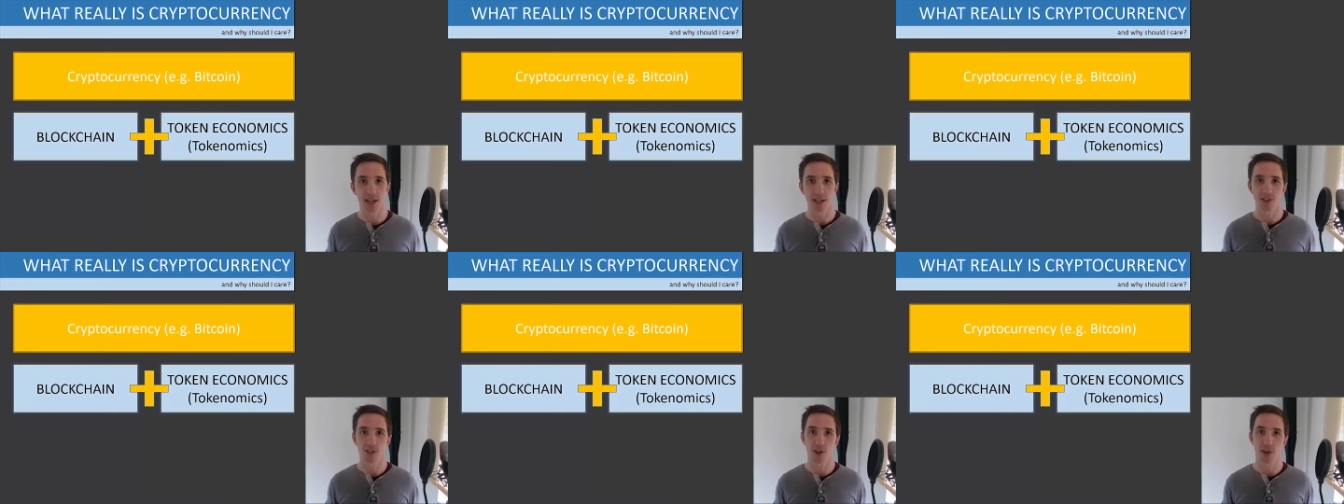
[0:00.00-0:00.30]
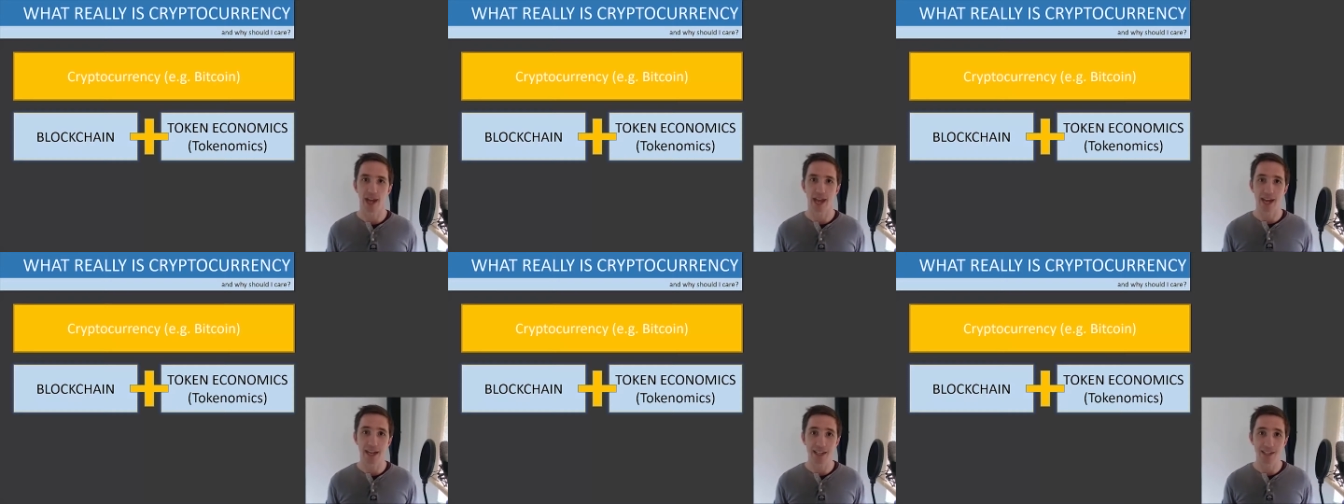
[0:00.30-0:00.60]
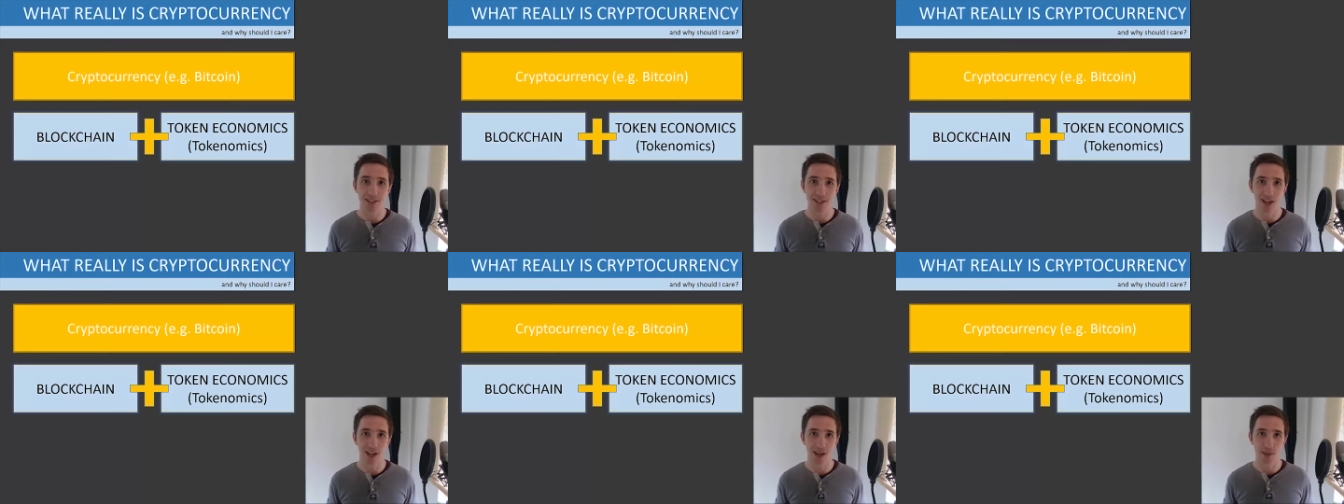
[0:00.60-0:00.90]
So
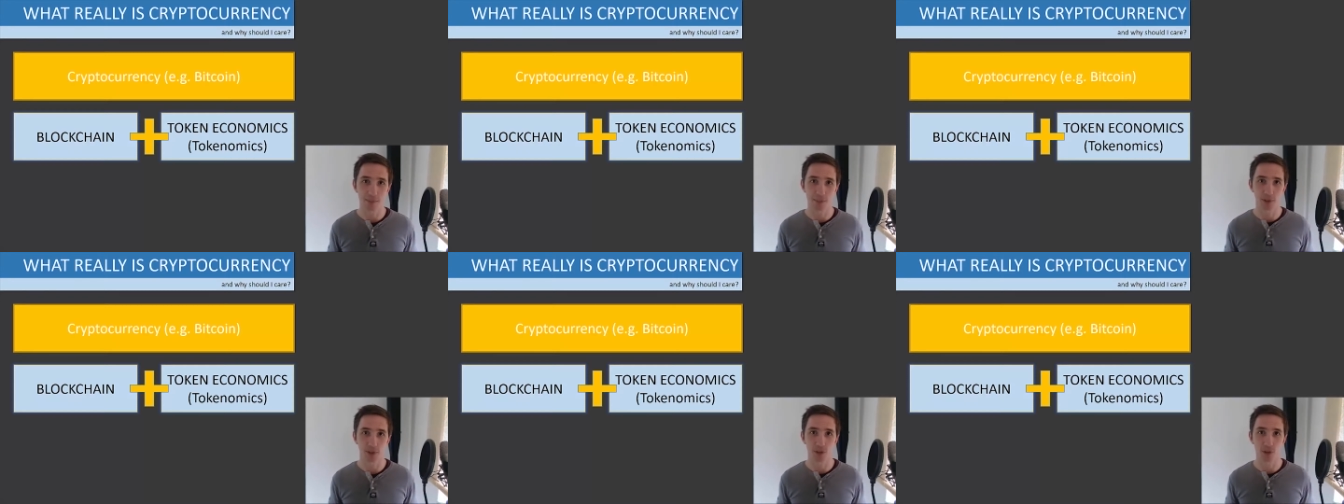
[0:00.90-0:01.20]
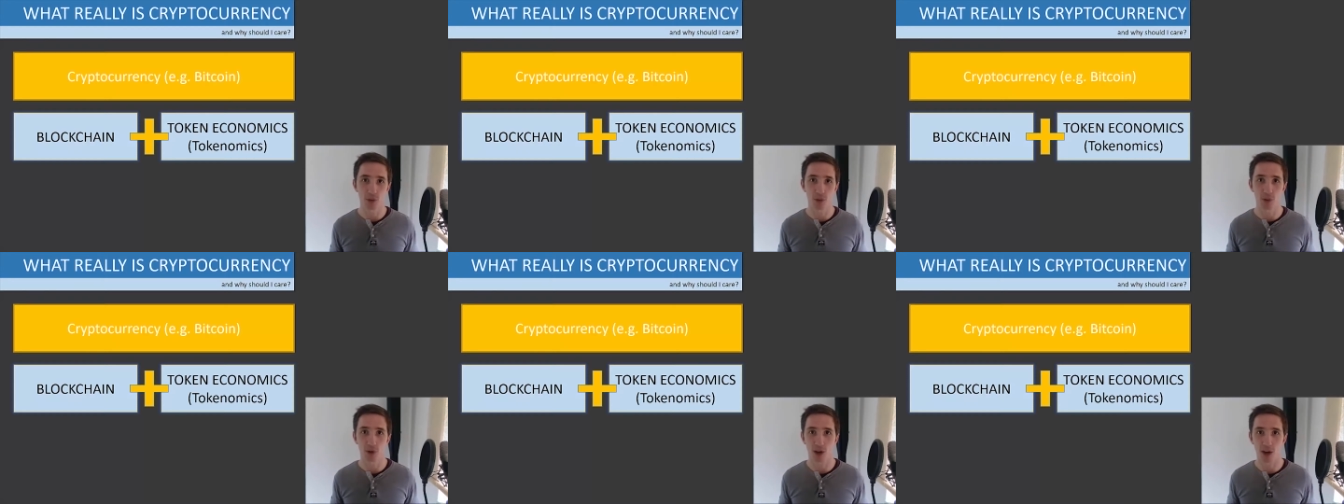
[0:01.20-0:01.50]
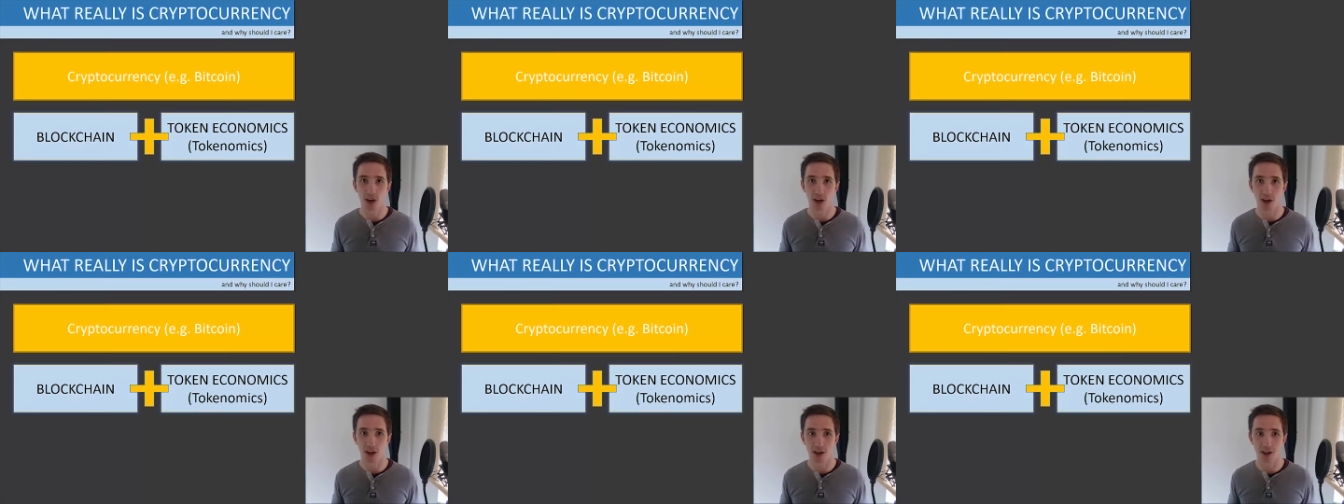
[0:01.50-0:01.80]
anytime you
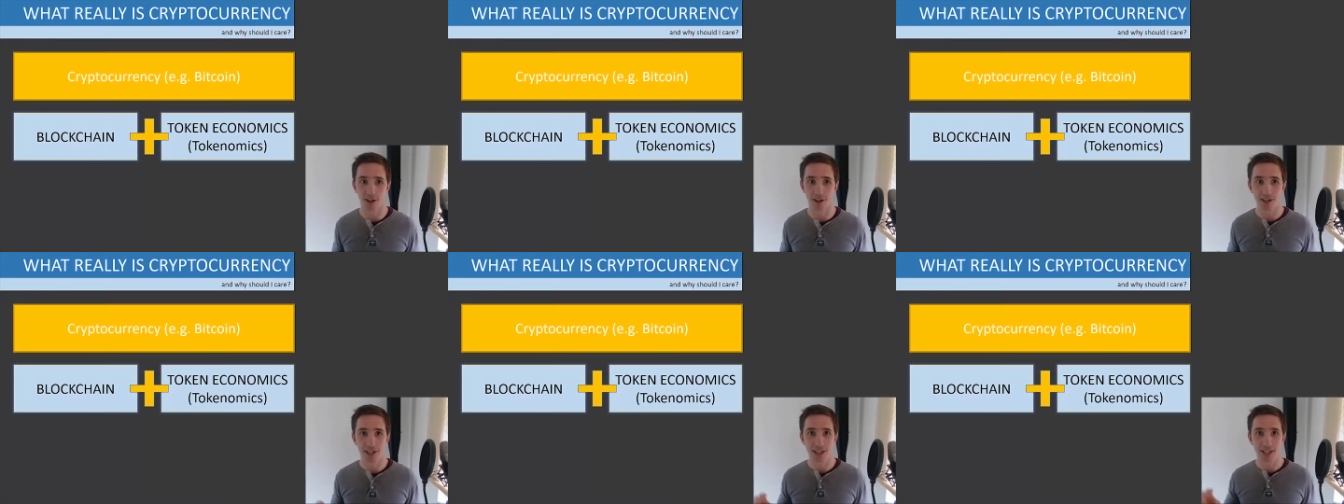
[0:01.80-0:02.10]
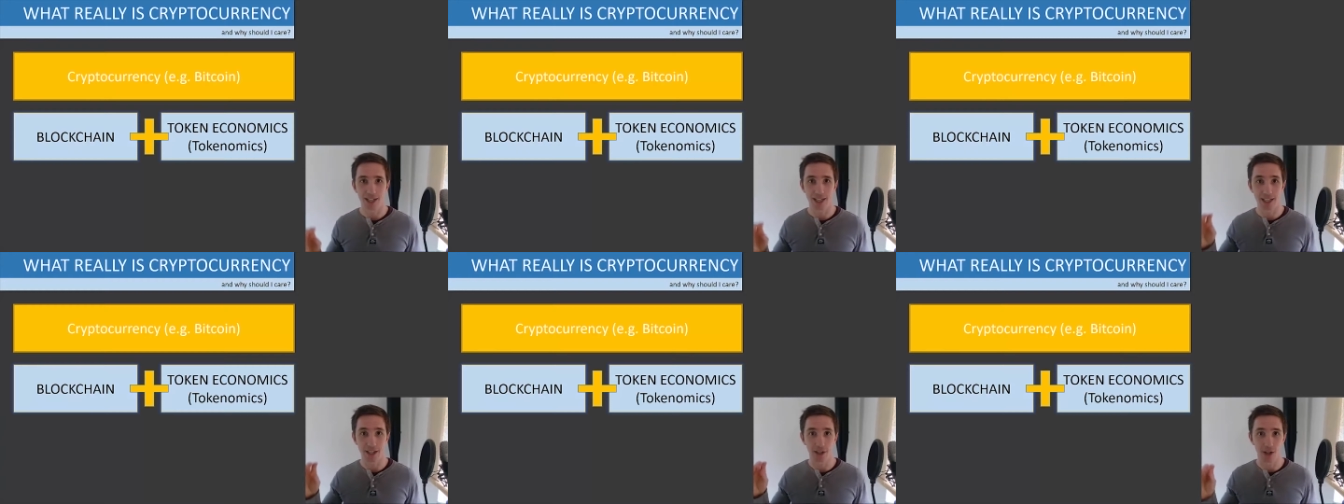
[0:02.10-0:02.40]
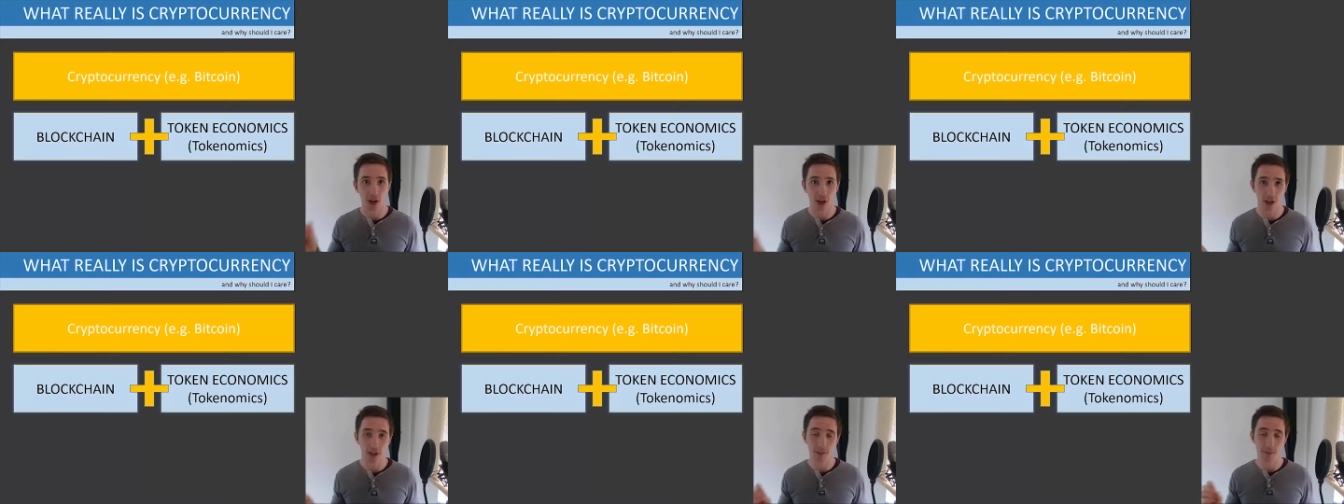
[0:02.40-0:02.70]
are
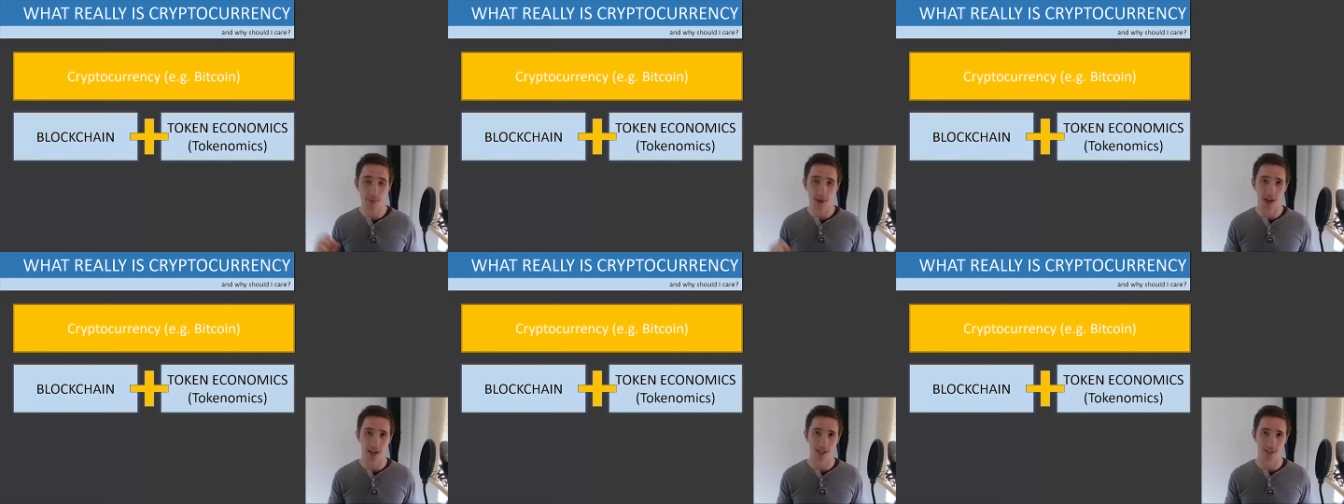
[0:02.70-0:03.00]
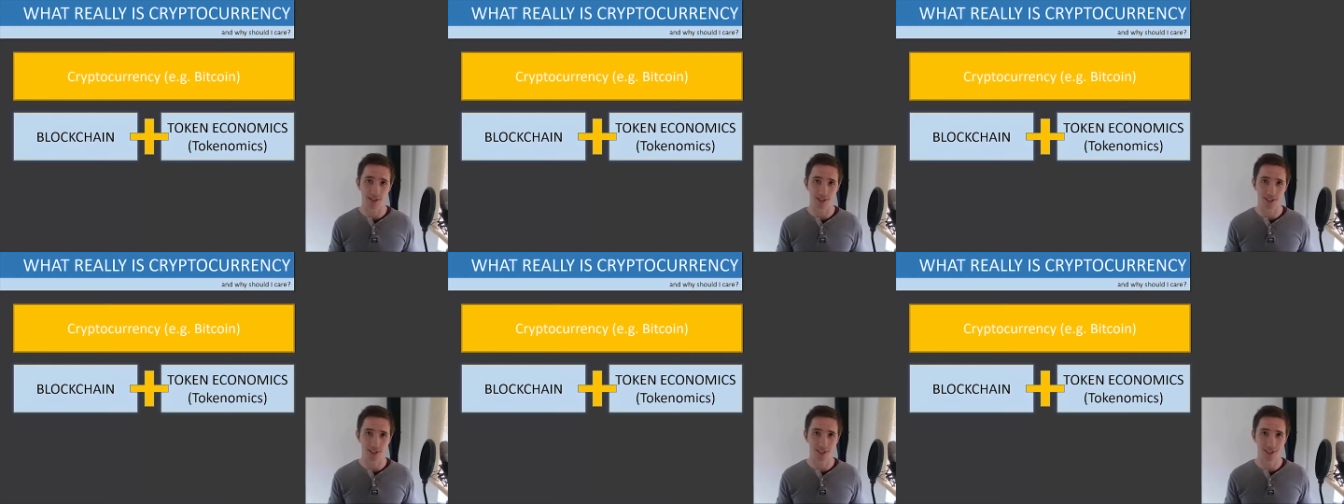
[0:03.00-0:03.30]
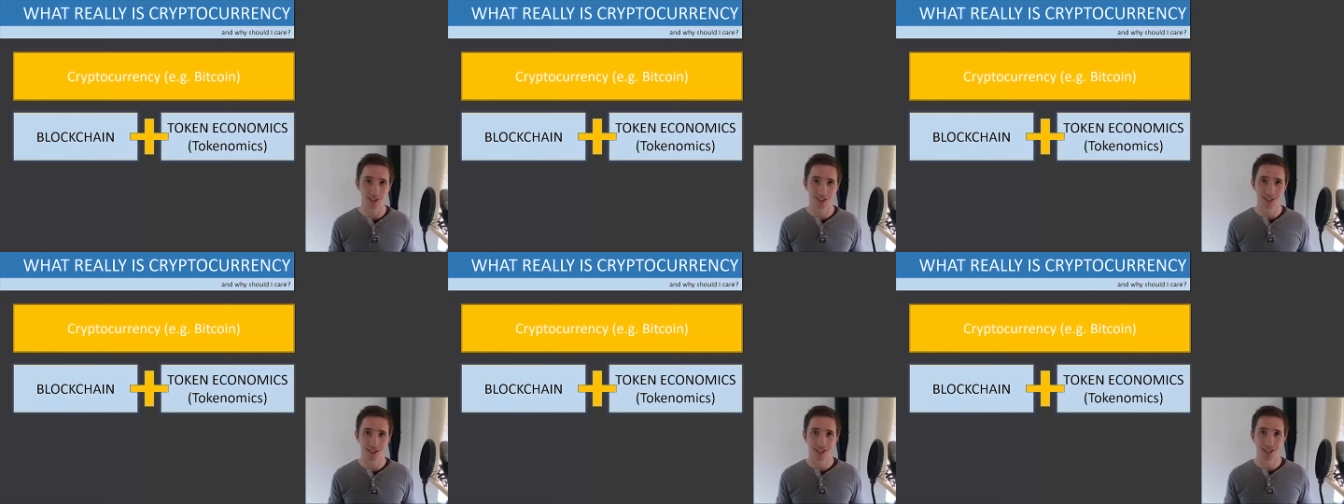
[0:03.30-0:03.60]

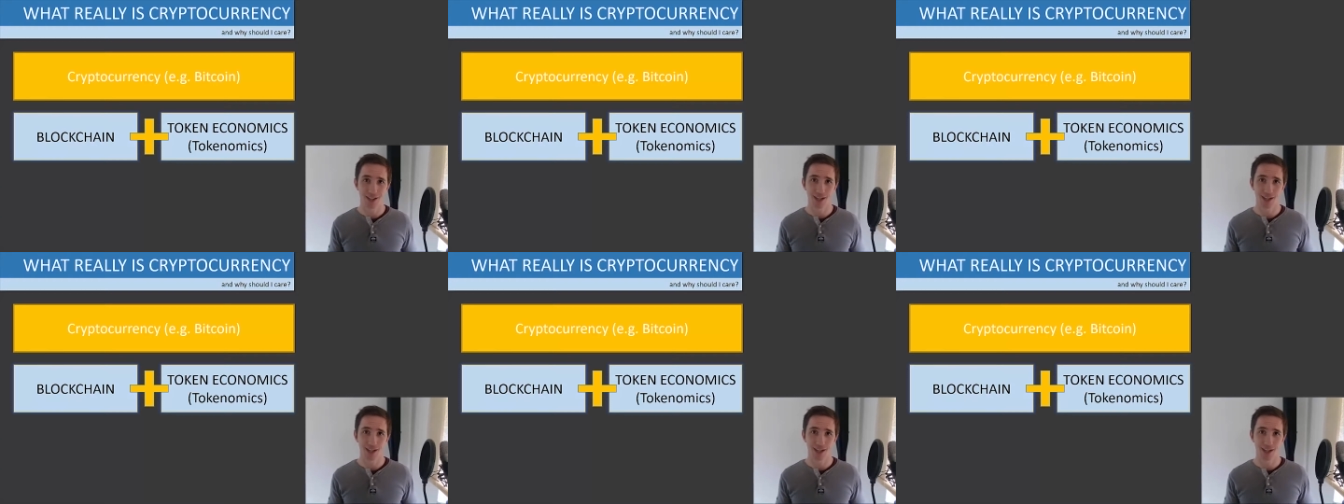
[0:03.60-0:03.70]
economizing